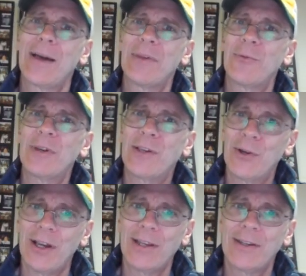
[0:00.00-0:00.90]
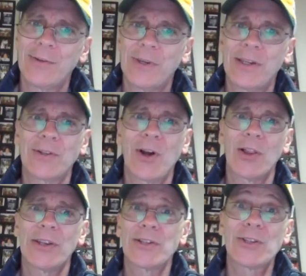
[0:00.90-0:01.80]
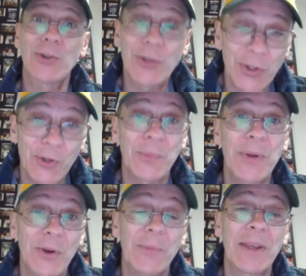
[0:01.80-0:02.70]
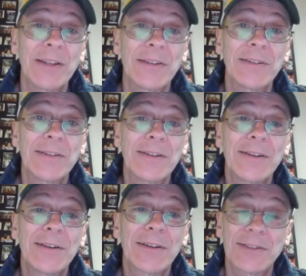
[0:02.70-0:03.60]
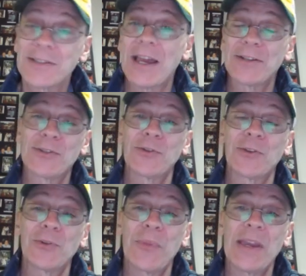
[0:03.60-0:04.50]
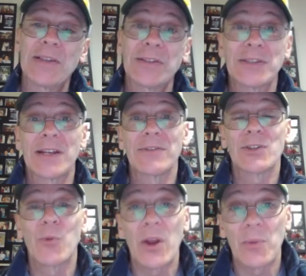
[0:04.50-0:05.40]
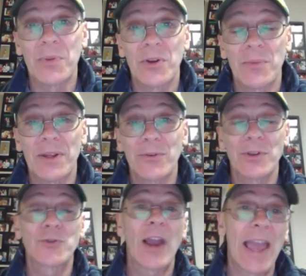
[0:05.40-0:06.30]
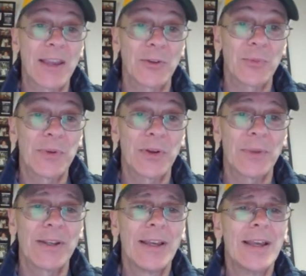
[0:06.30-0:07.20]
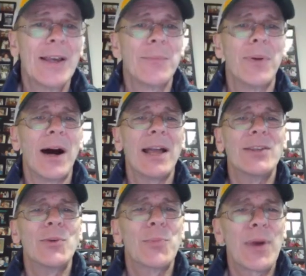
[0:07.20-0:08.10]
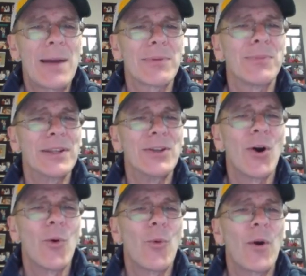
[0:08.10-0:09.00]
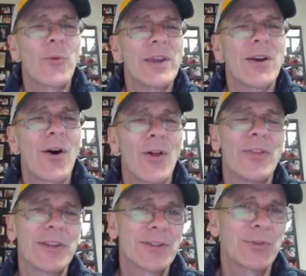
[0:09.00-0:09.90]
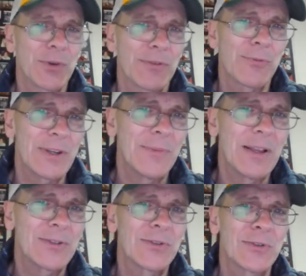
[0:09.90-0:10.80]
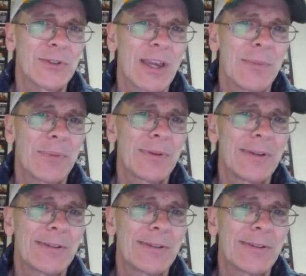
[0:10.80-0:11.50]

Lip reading: I mean, we could call it a circular pyramid because it's got a circular base instead of a square pyramid or a triangular pyramid. But you probably know what we call this sort of three-dimensional shape,